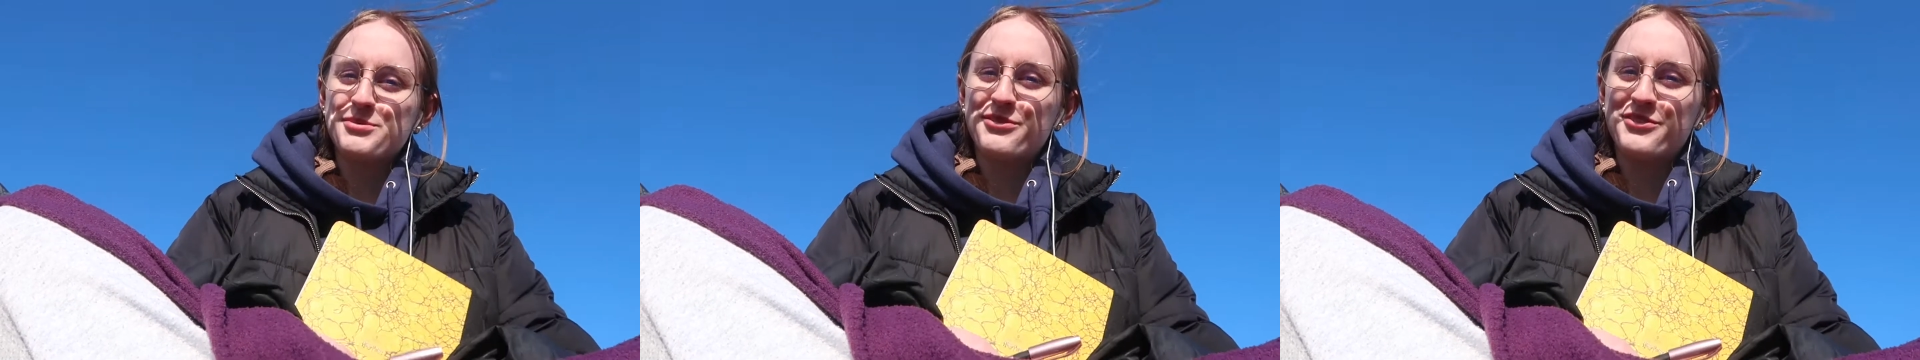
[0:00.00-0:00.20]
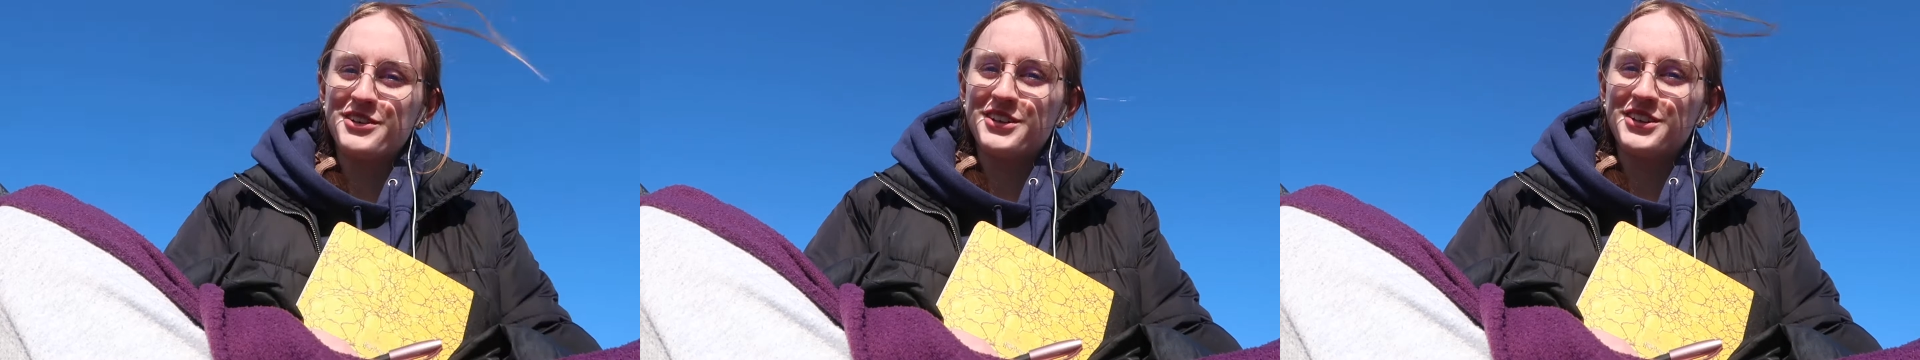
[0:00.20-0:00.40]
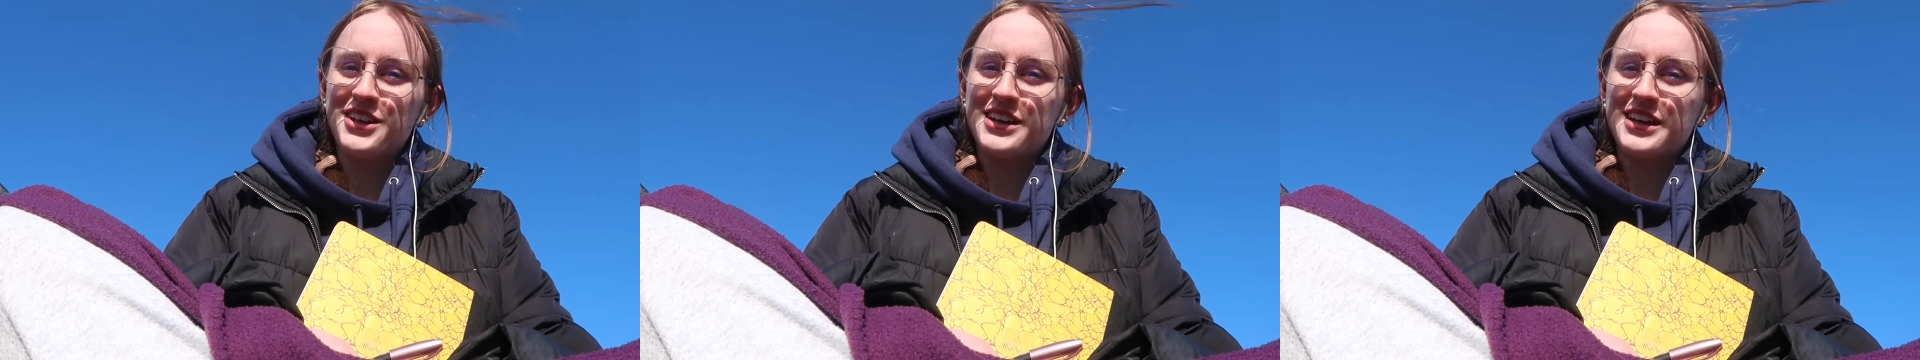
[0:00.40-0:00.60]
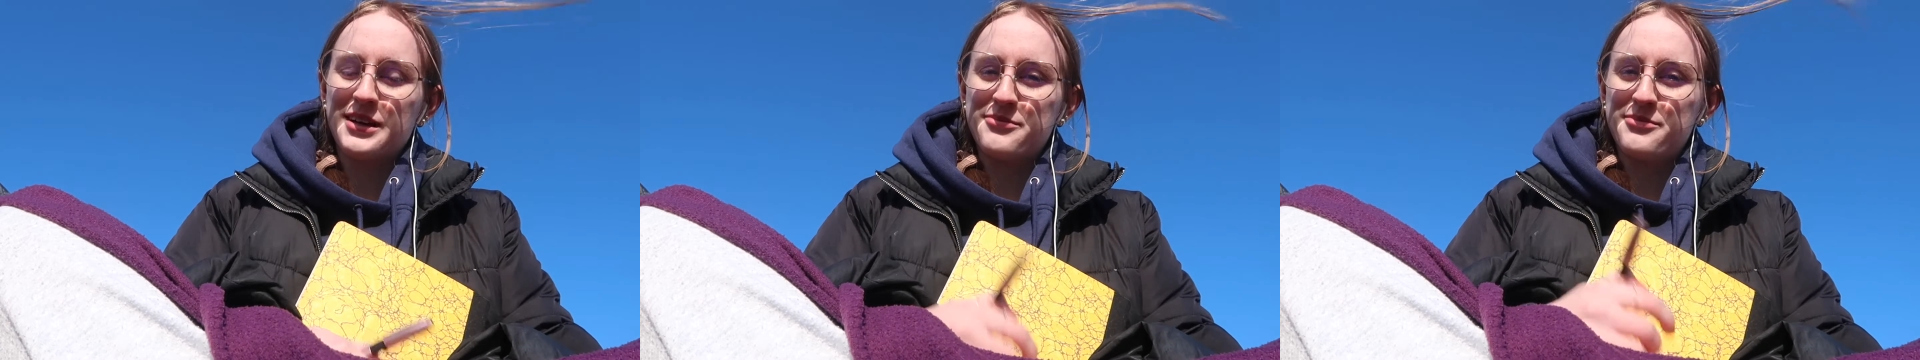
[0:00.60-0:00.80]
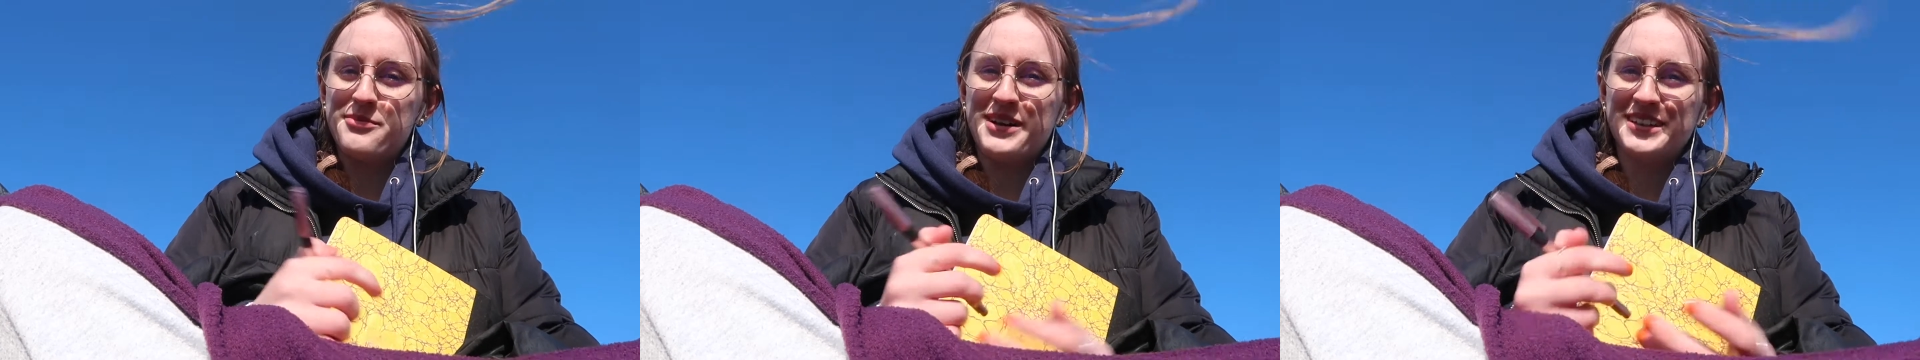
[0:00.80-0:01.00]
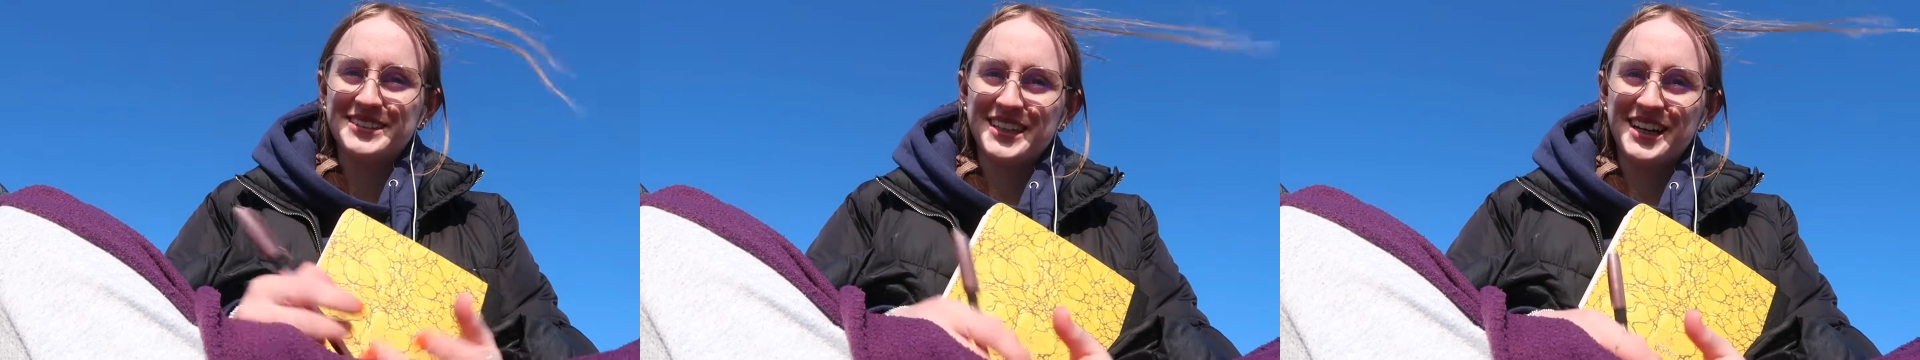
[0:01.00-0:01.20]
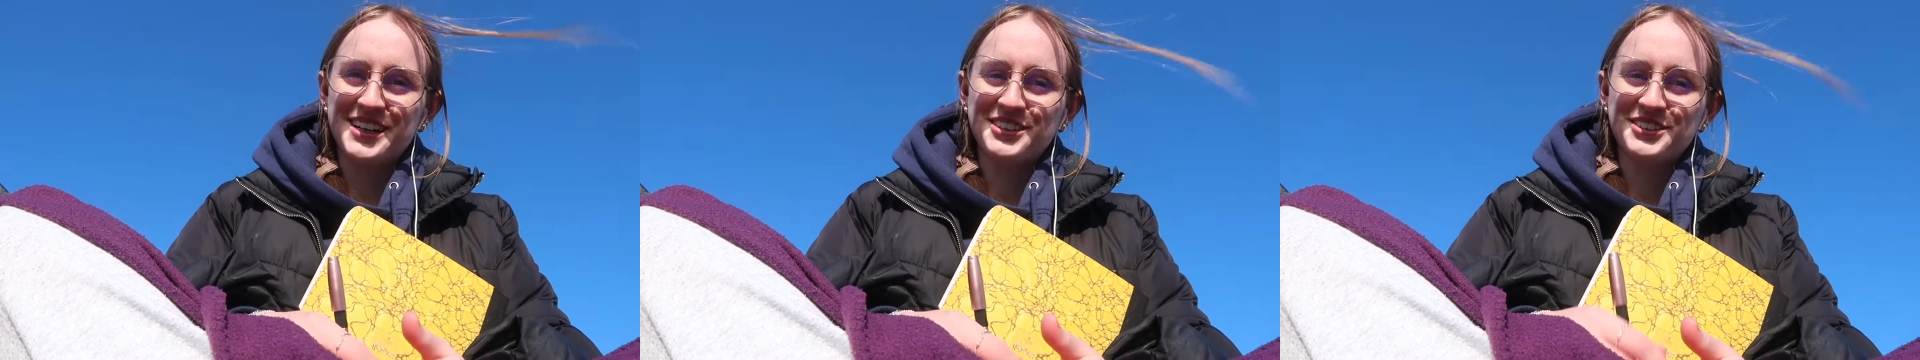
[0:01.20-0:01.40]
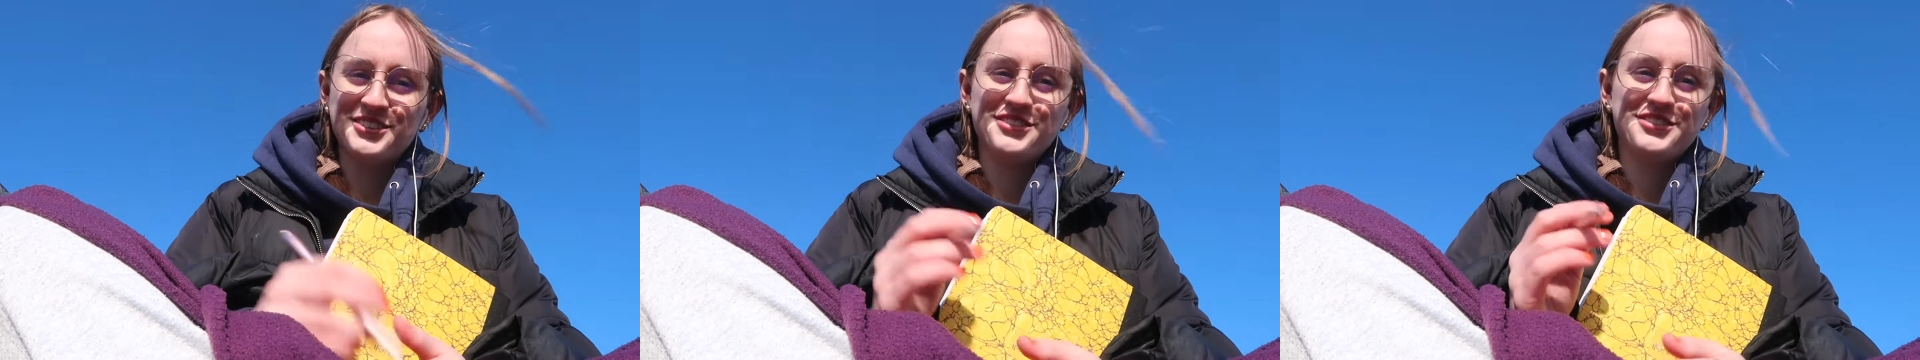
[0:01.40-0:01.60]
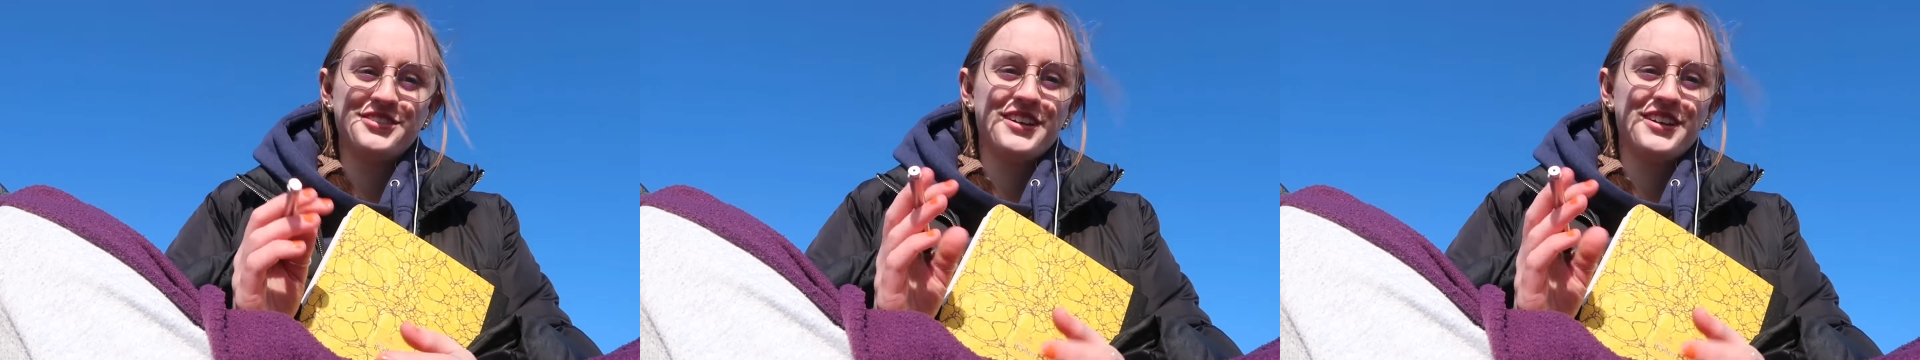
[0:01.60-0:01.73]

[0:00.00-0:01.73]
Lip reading: me feel like I'm myself.